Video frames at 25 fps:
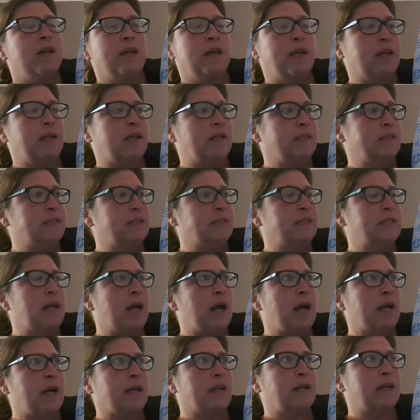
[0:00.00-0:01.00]
It is
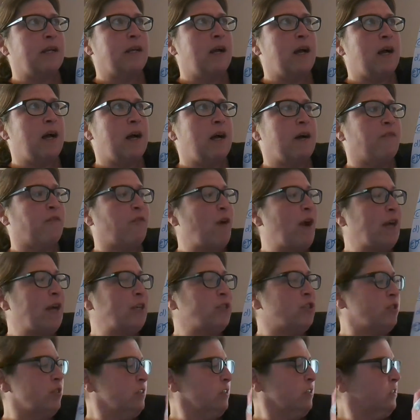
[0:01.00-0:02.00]
not a
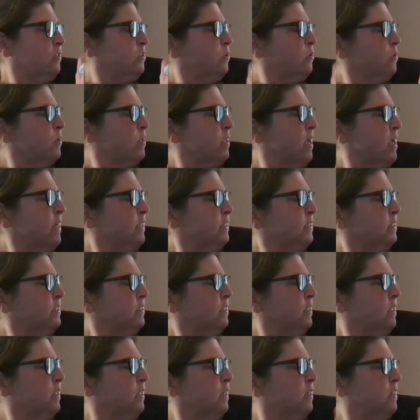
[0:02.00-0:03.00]
fraction, so yes,
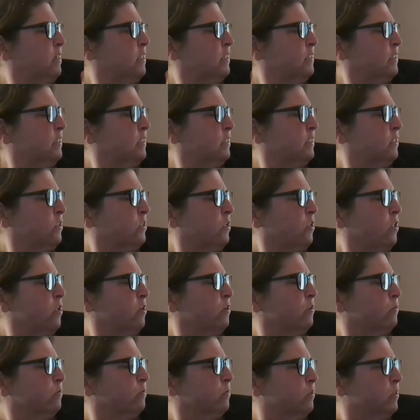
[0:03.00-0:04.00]
this is
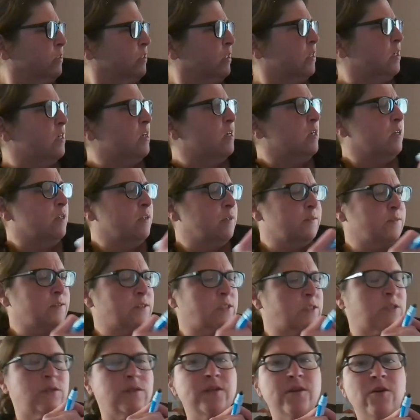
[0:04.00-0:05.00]
closed.
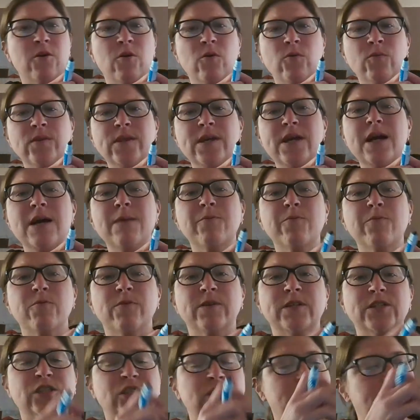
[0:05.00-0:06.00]
So the only
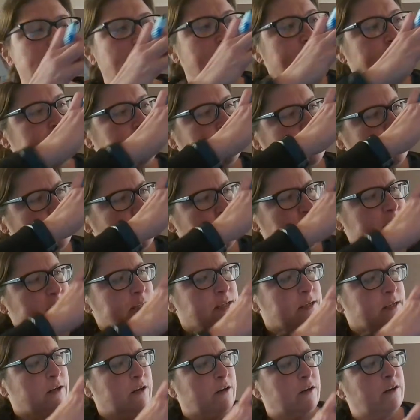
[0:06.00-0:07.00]
operation that I see
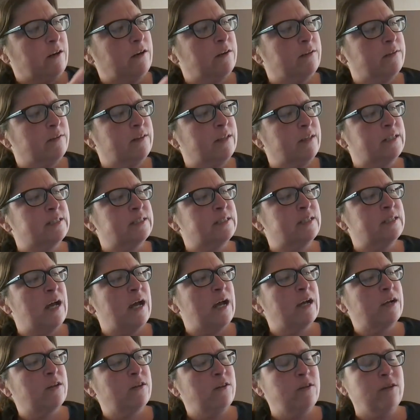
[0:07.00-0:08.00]
here that's
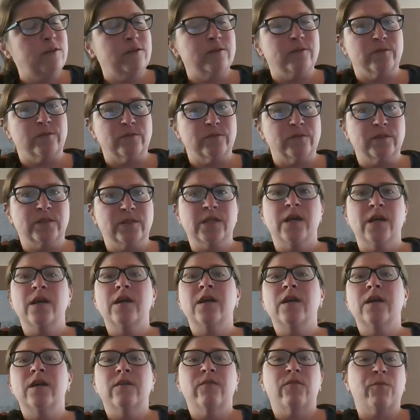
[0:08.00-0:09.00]
not closed
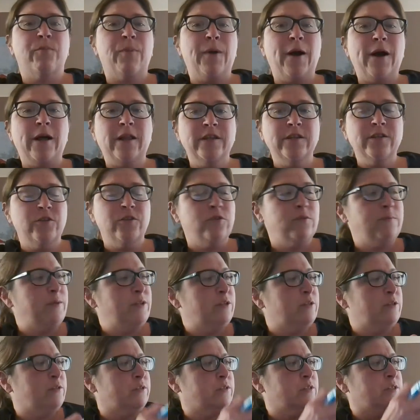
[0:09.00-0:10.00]
for
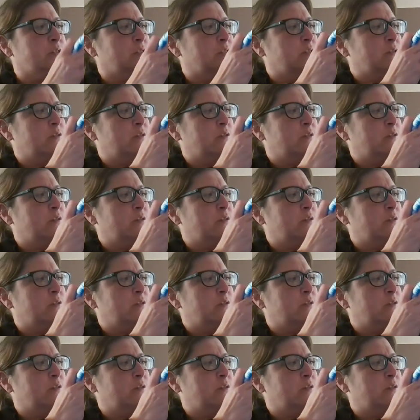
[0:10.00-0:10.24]
polynomials